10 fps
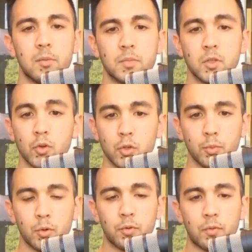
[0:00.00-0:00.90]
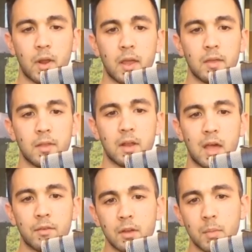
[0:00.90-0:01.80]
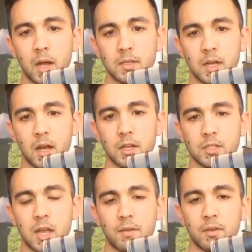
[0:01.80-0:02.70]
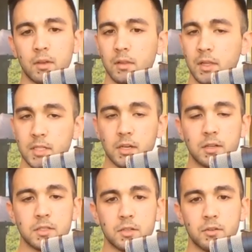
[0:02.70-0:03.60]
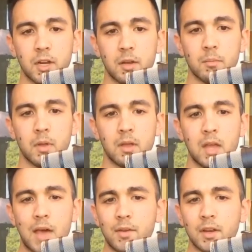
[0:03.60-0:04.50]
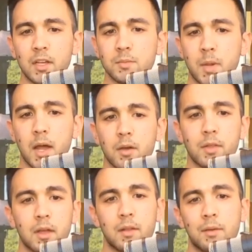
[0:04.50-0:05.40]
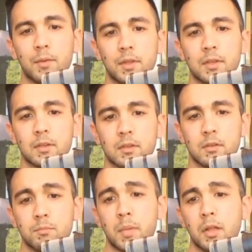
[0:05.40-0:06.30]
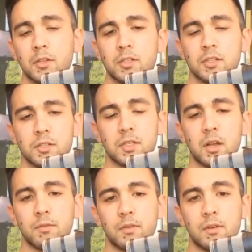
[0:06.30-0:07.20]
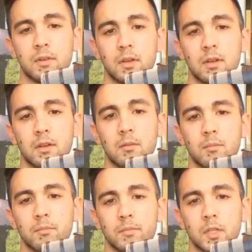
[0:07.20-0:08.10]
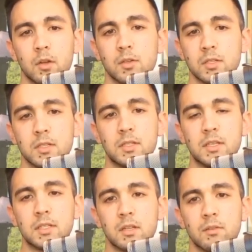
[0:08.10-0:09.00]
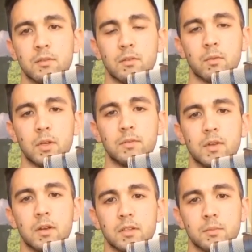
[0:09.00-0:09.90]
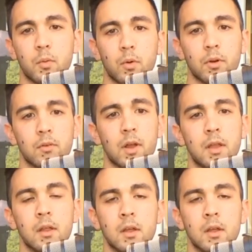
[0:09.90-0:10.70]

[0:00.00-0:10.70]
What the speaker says: Social proof, right? And then having a montage, having a link to your Instagram, having a nice bio that really embellishes yourself and goes into detail of what you've done is important, right?